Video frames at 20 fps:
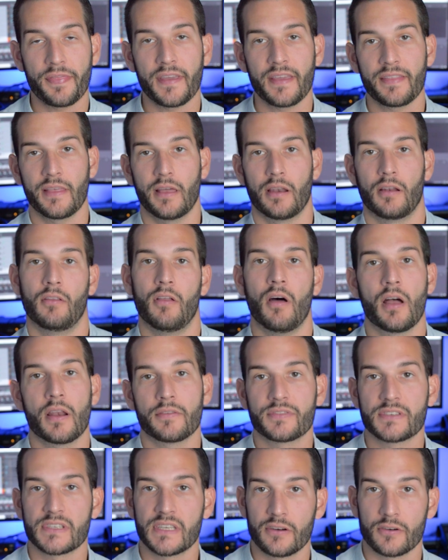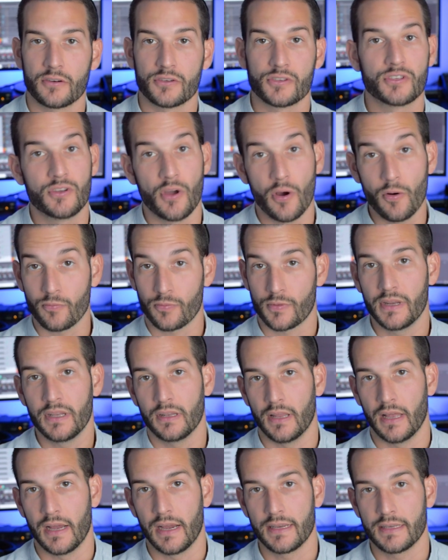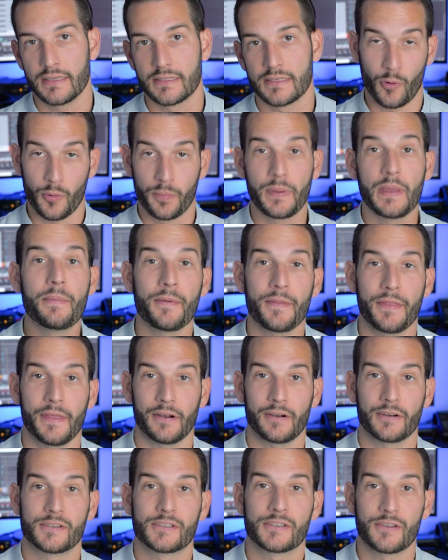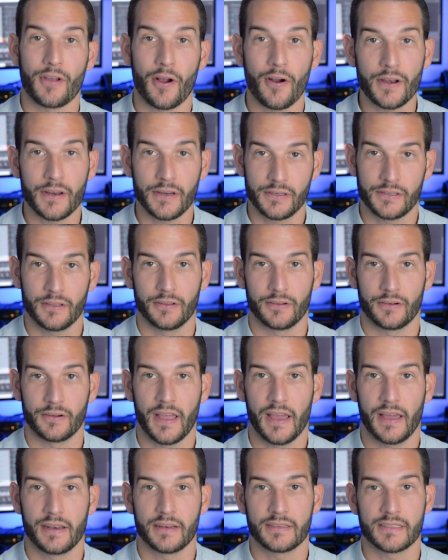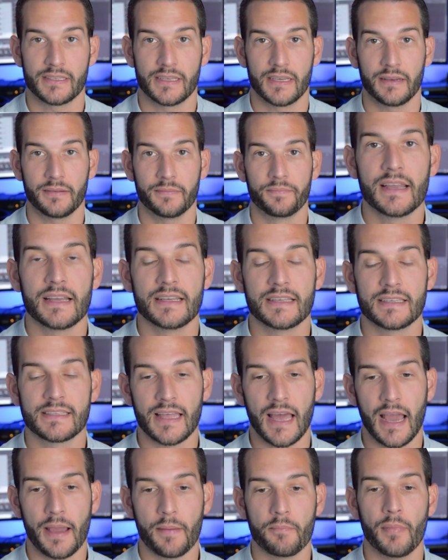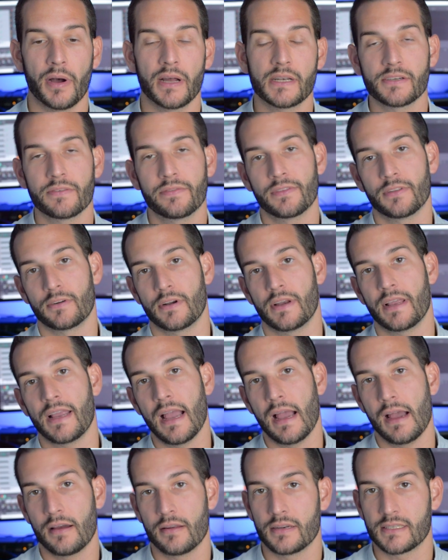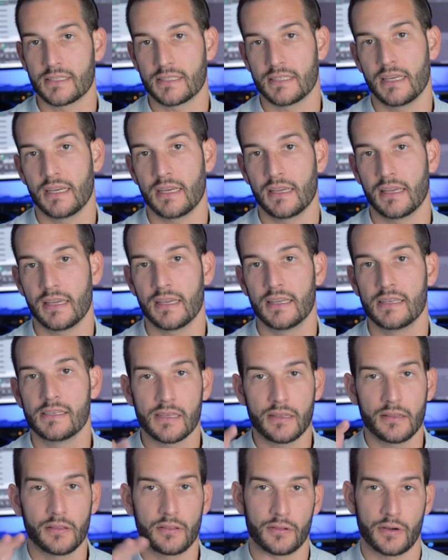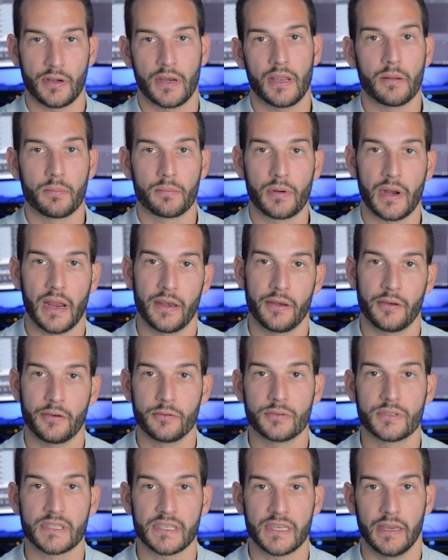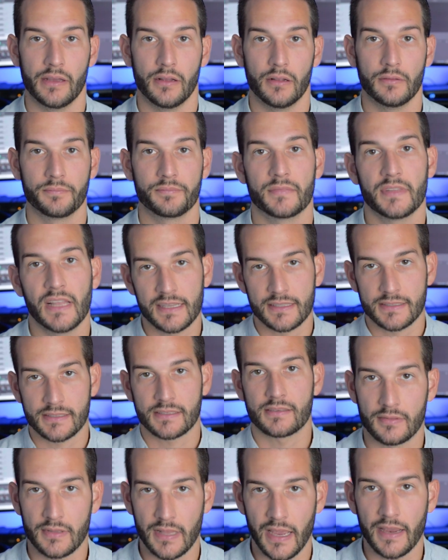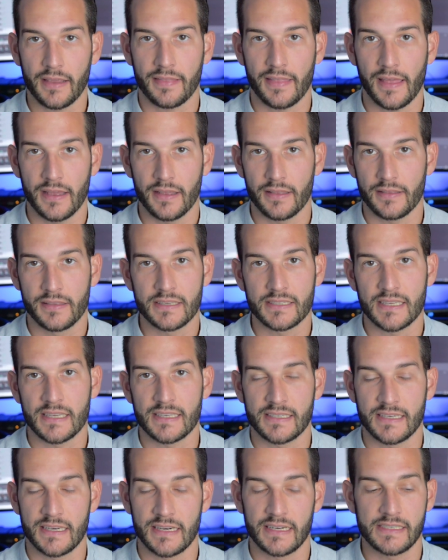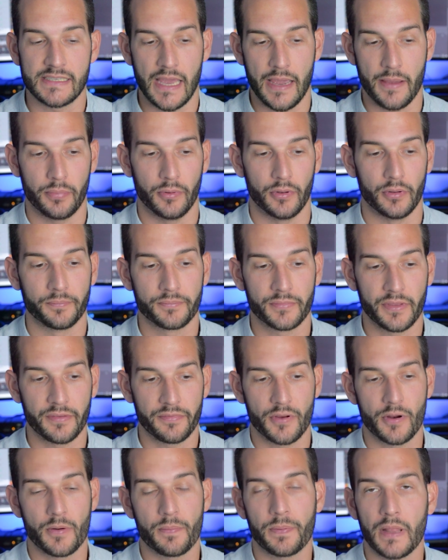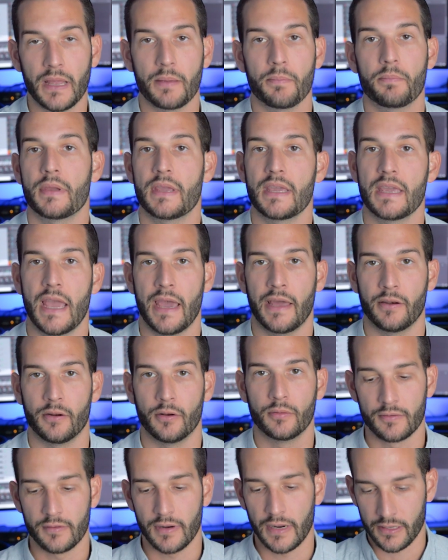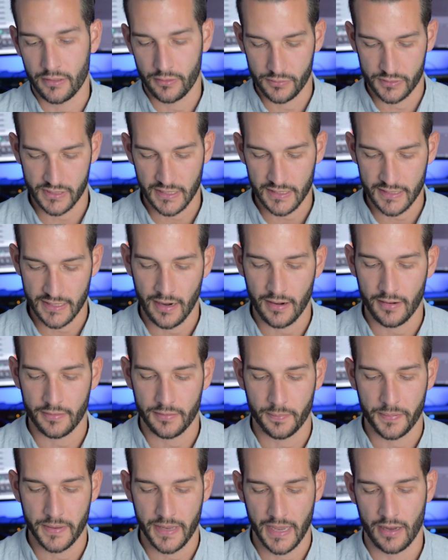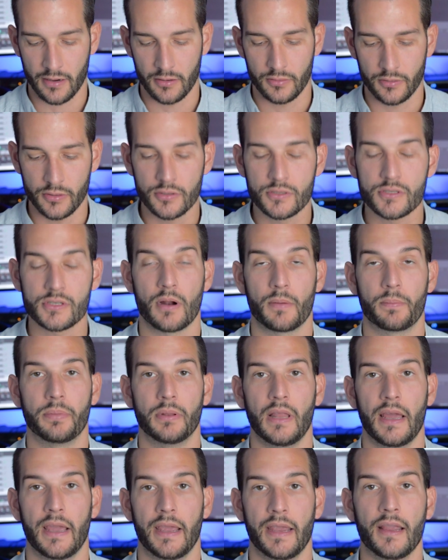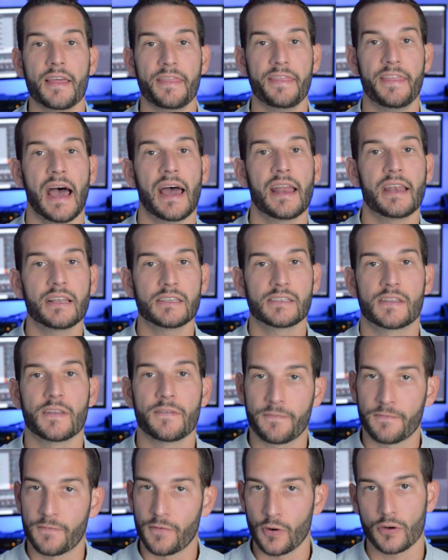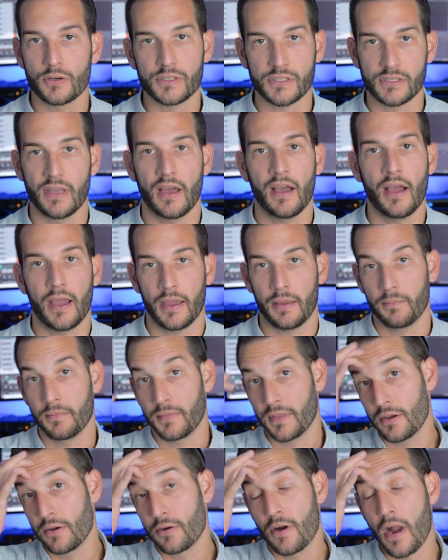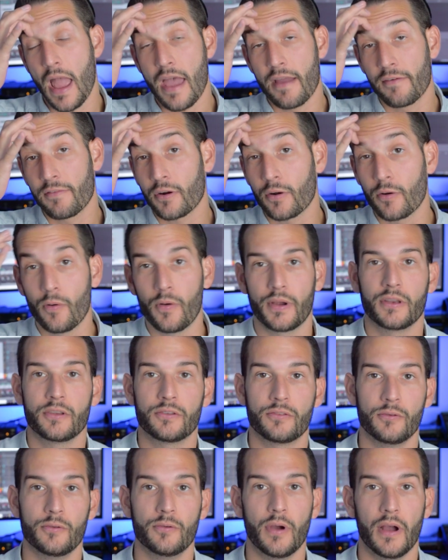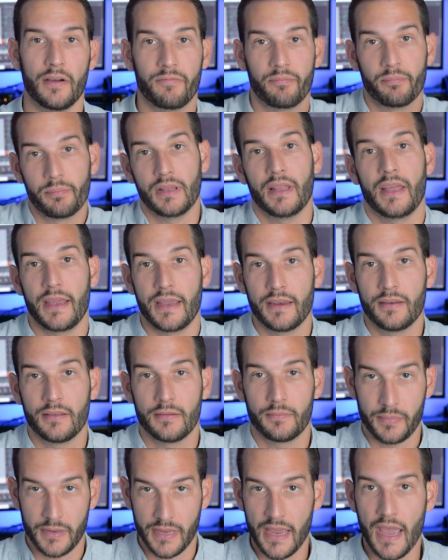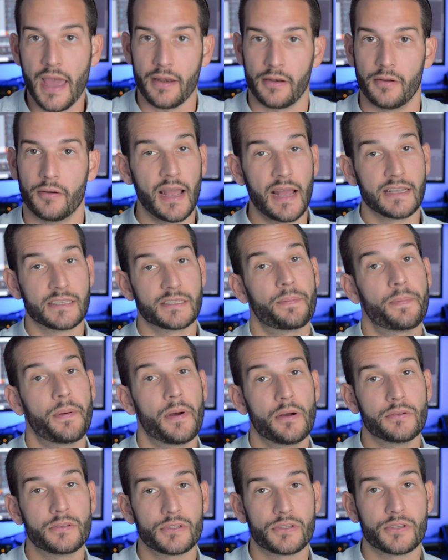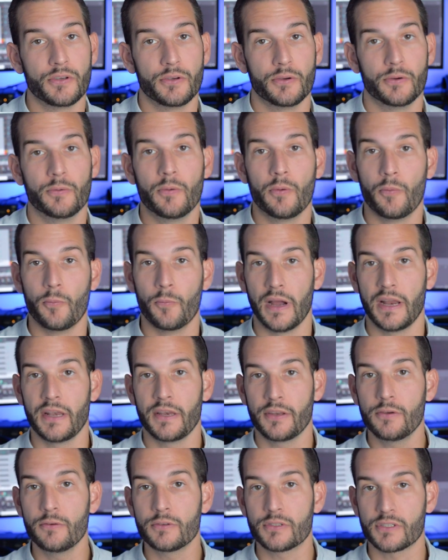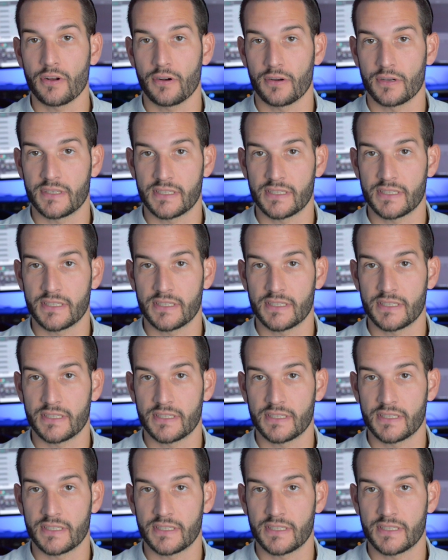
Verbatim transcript: thing that a lot of singers don't realize, or people that are starting to learn how to sing, is that much of learning how to sing isn't learning a brand new skill. Let's take that this as an example. If you're playing piano, right, you sit down at the piano and you start playing, that is the first time that you're ever going to have played piano. As opposed to when you start